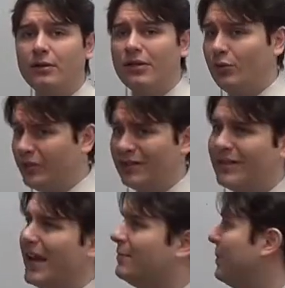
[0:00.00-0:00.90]
the only
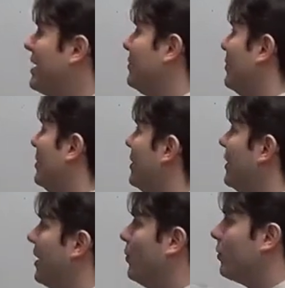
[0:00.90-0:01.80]
sad people
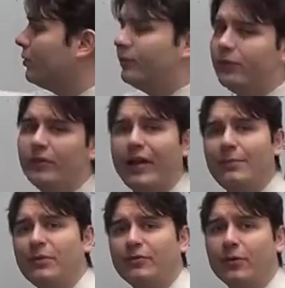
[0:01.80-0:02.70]
in a world full of
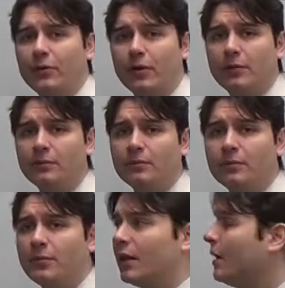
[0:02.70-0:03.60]
happy folk,
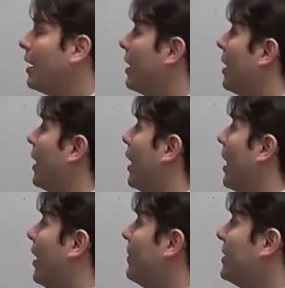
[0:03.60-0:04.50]

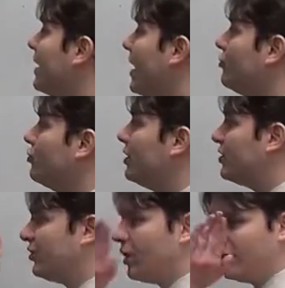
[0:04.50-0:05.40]
I'm going to naturally
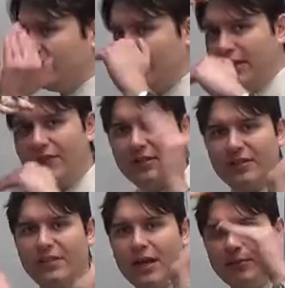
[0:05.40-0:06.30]
start to live
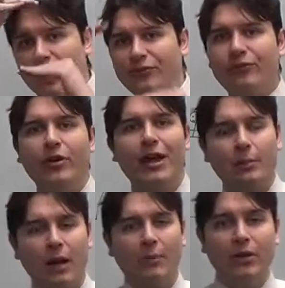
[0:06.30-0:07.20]
inside my
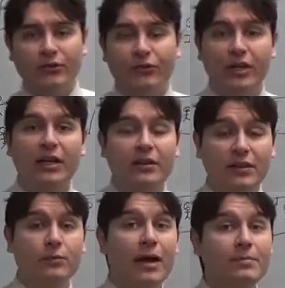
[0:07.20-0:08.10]
frame, and I'm going to forget that
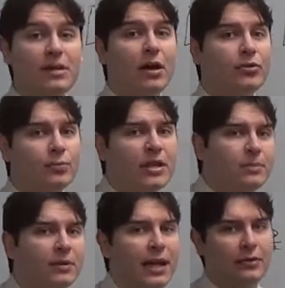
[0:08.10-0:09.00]
there might be other
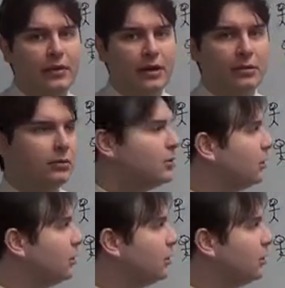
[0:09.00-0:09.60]
people out there.